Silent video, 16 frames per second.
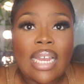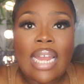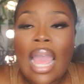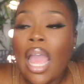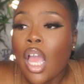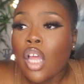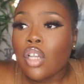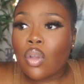
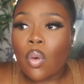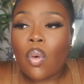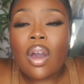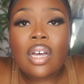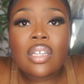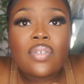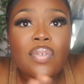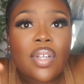Like, don't
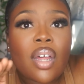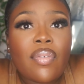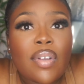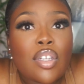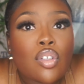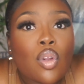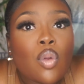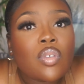ask for
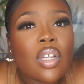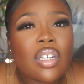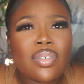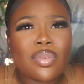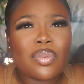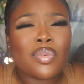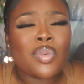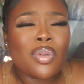nothing. Don't touch